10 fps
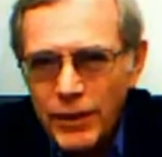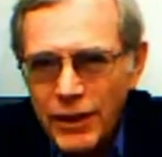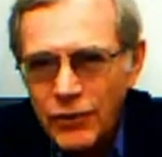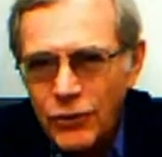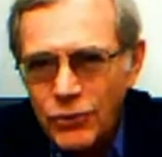
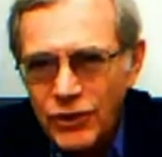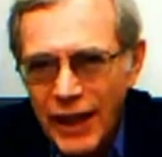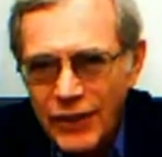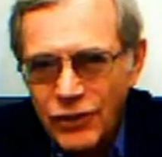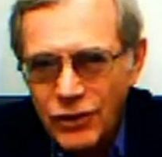and
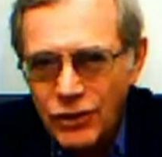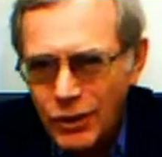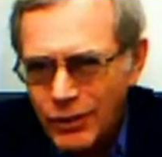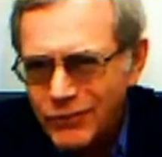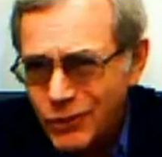enthusiastic. You
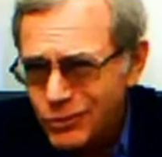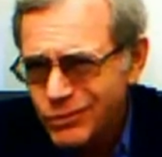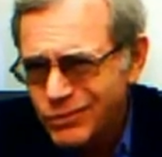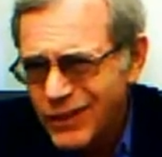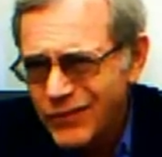know, if
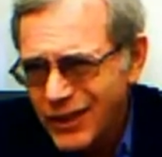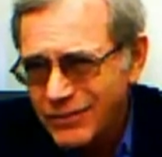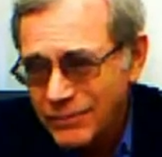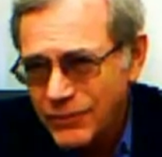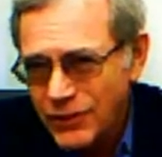the
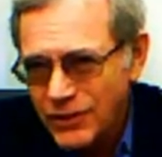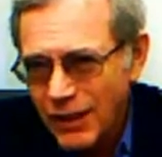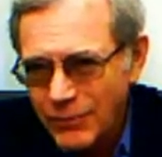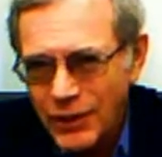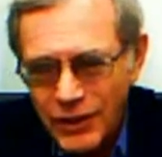
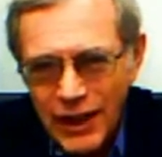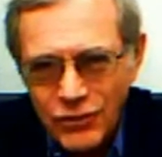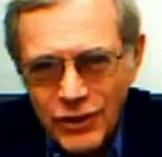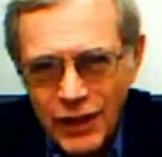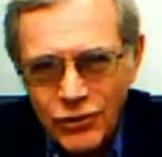government of the United
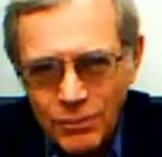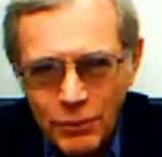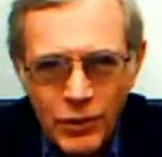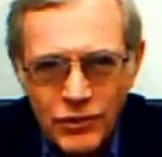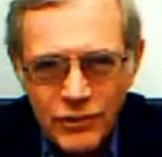States
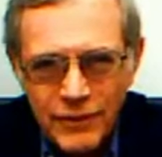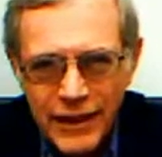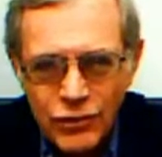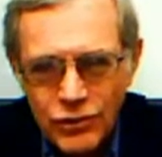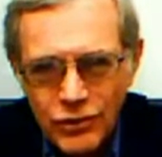supports
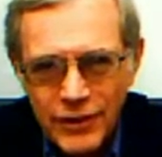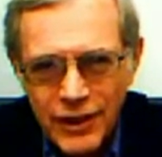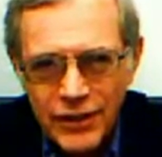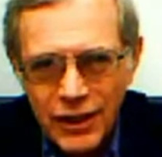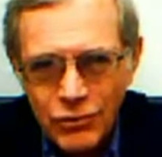invasion of
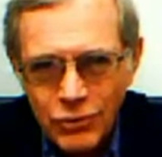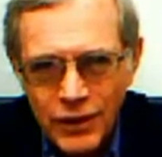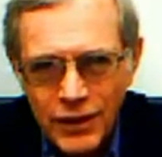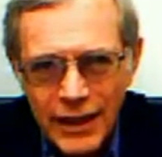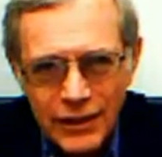another
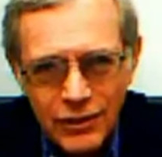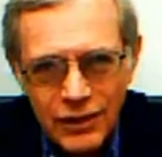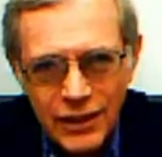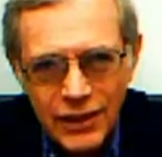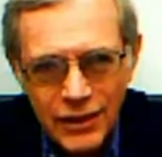country, that
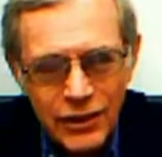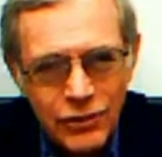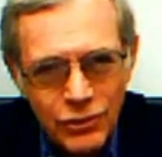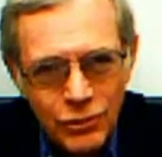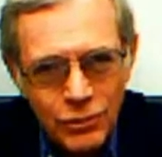can lead
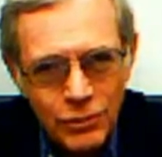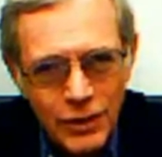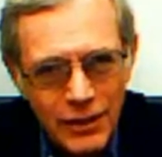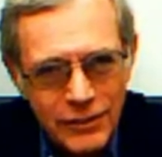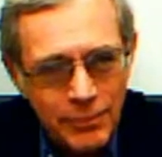
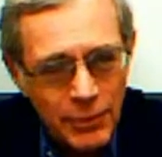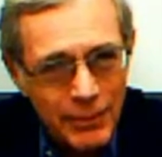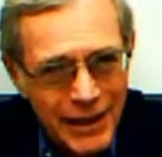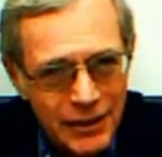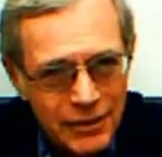into
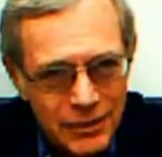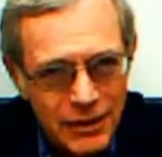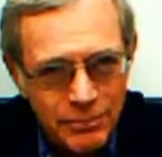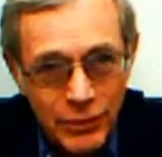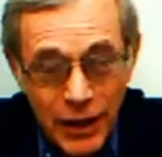
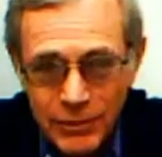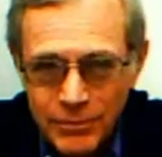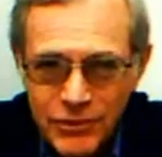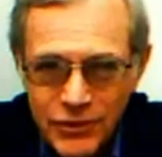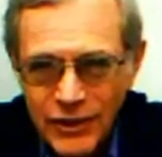diplomatic
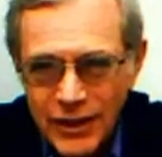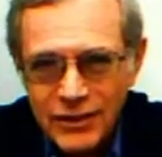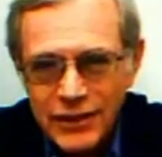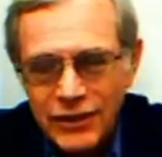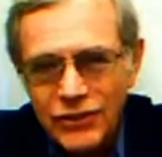problems, to say the
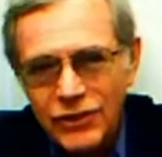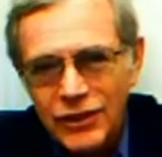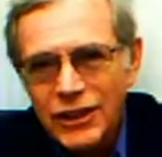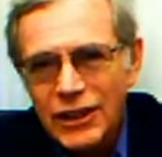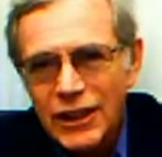
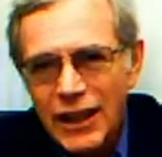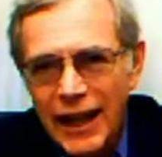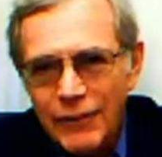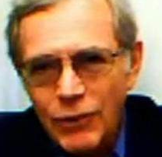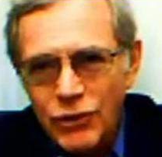least.
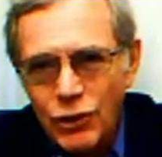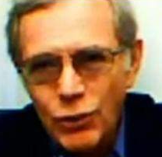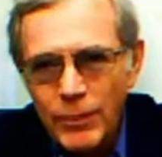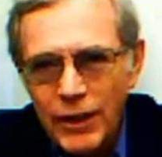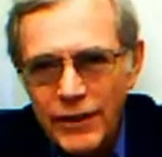And with
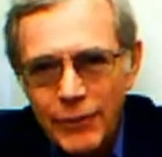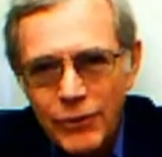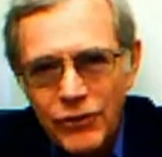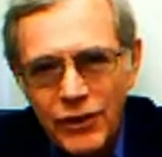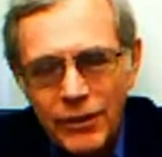Cuba, that
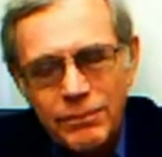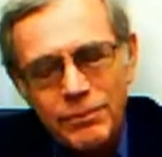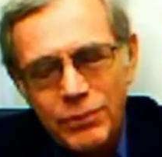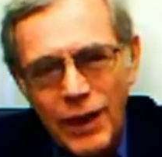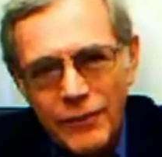was a
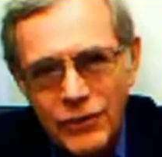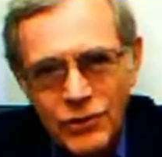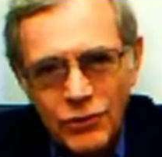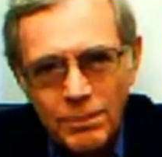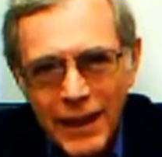province
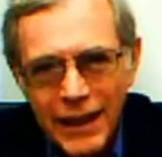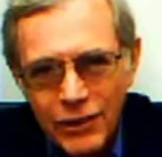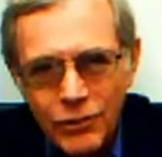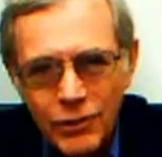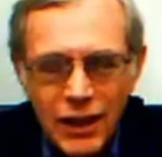of
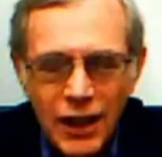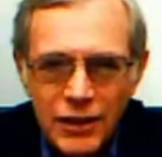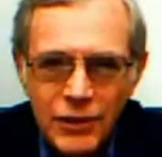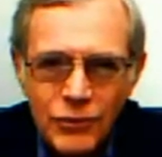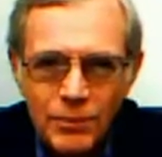Spain or a
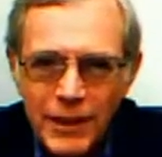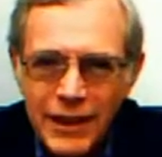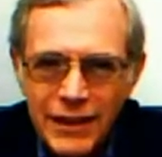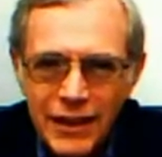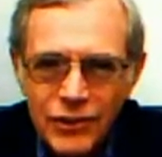colony of
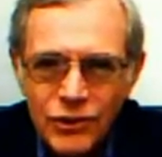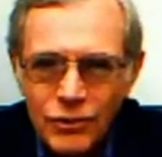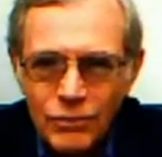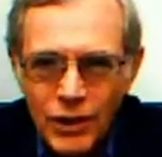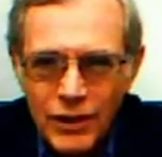Spain, and you
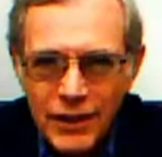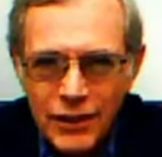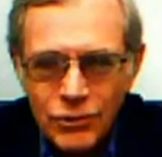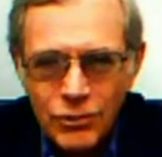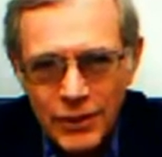didn't want to get
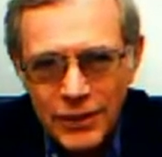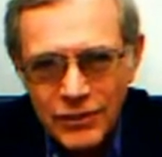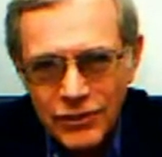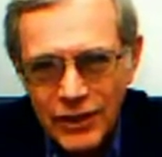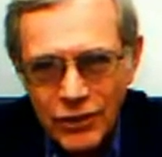into an
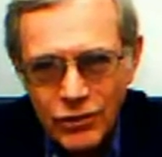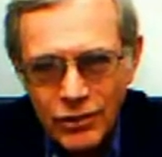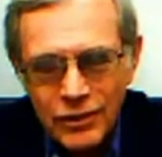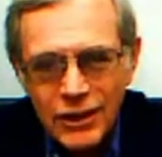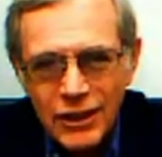
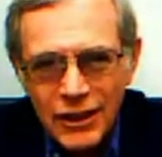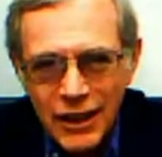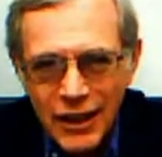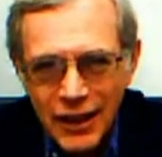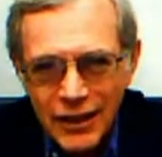international
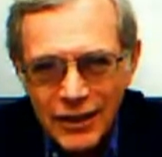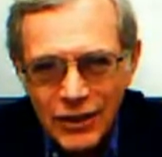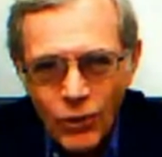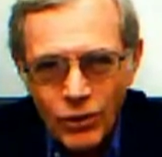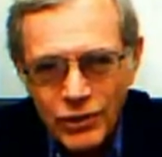
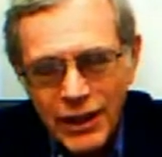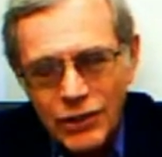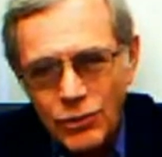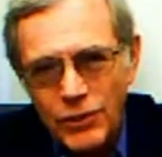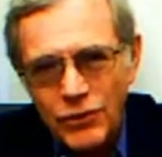
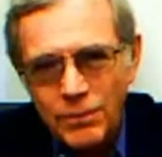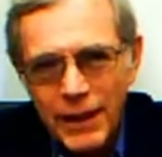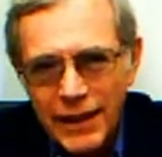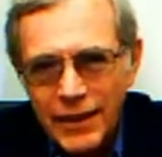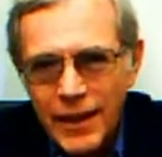altercation with
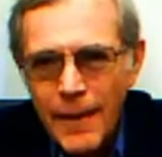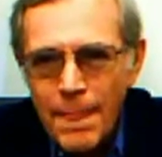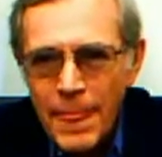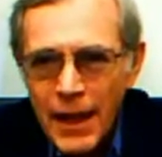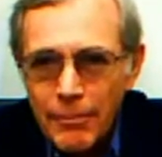Spain.
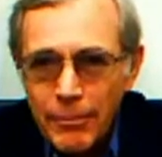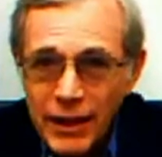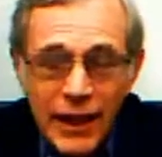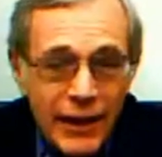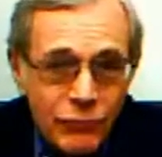
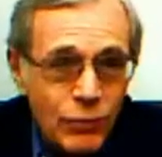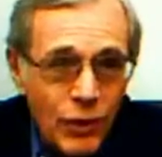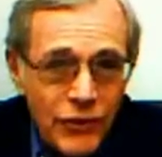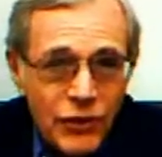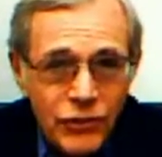But after
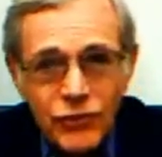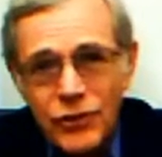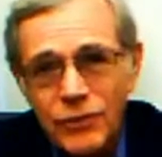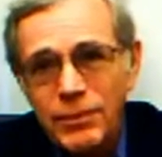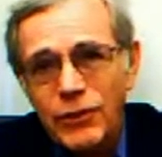all, this is
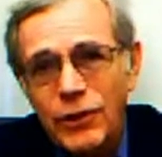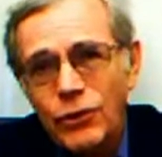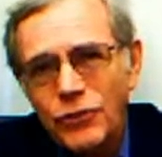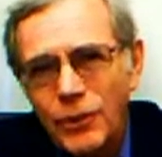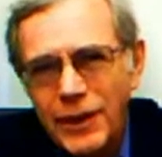the period
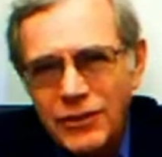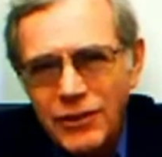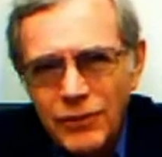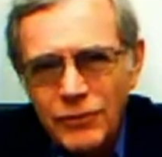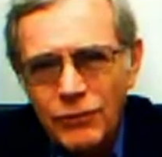also,
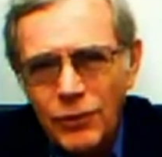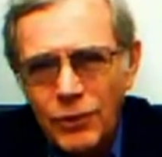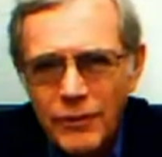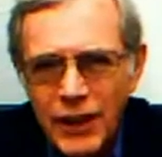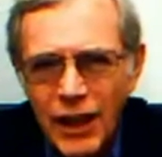
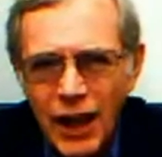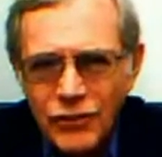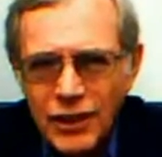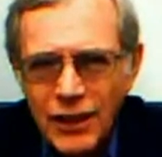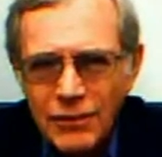1854, of the
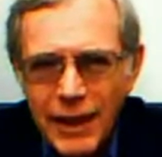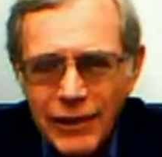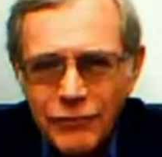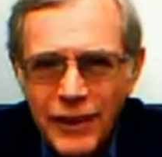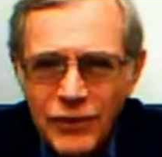Ostend
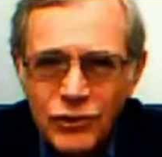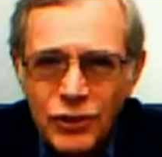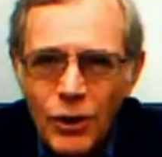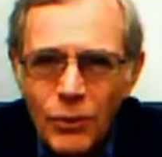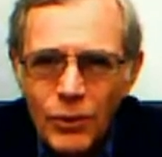
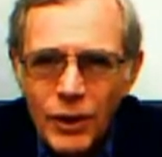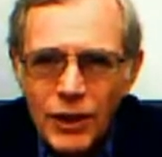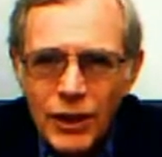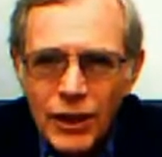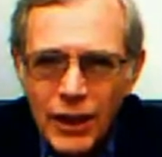Manifesto,
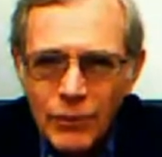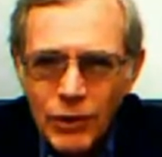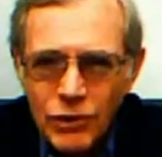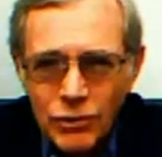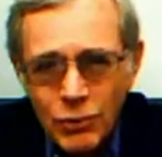in
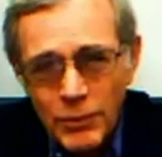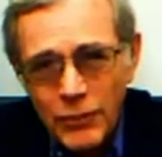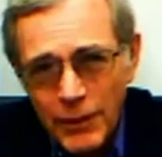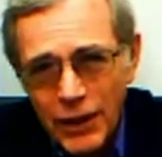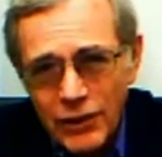which a group of
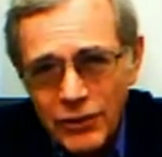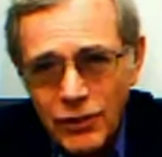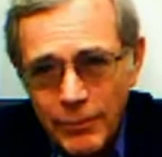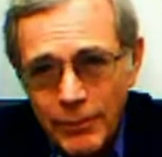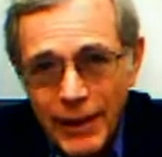American
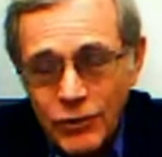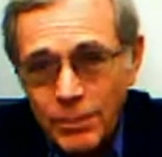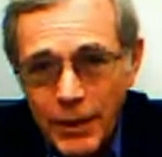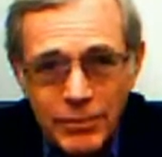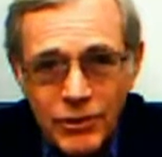diplomats
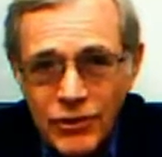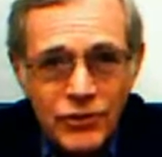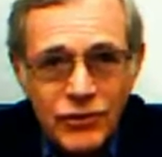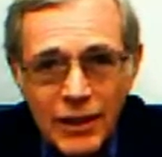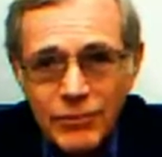published
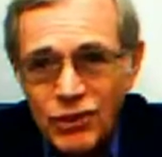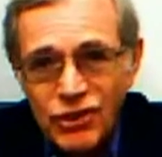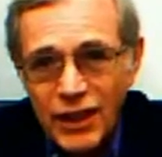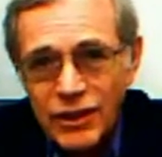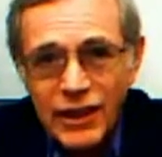this statement
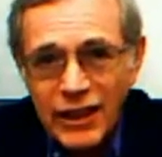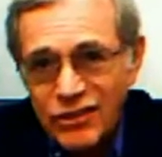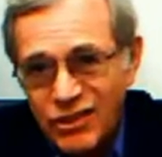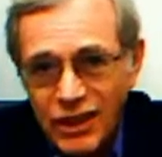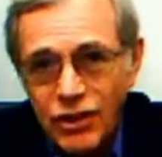saying the United
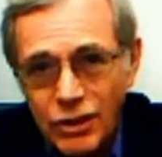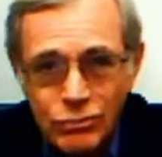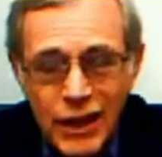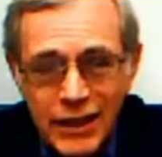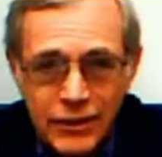States had a
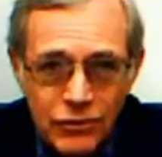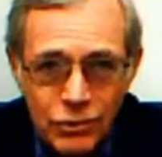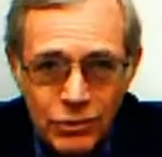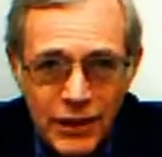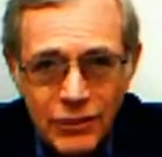right
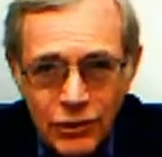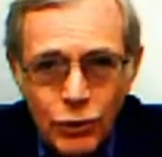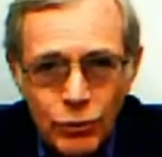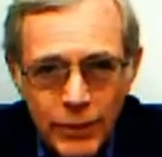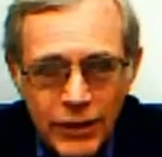to get
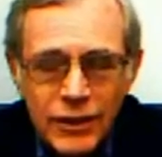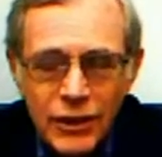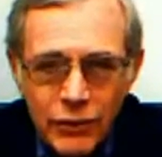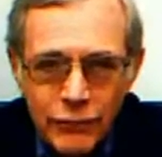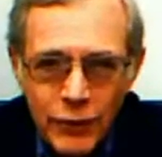Cuba
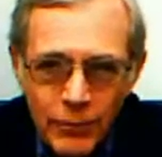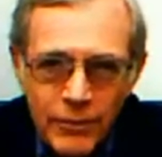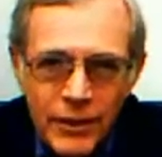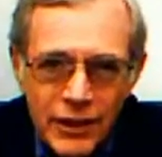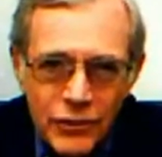
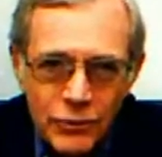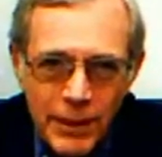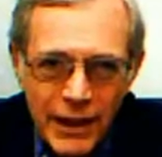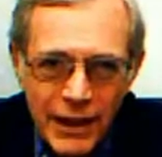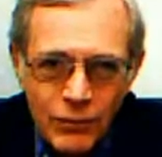from
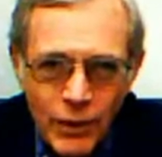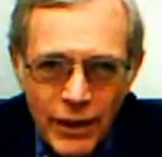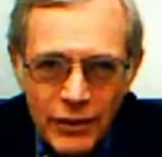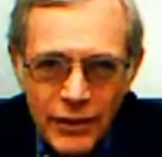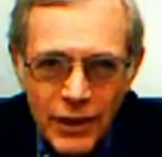Spain,
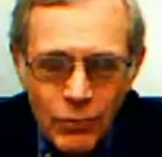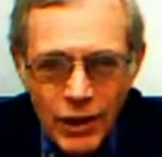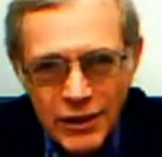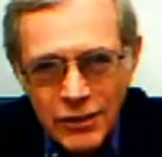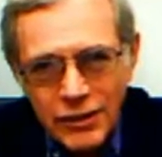whether they
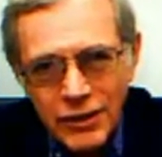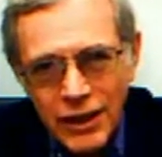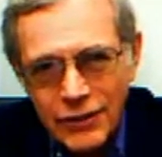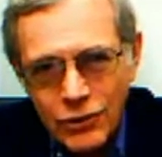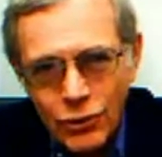wanted it or not.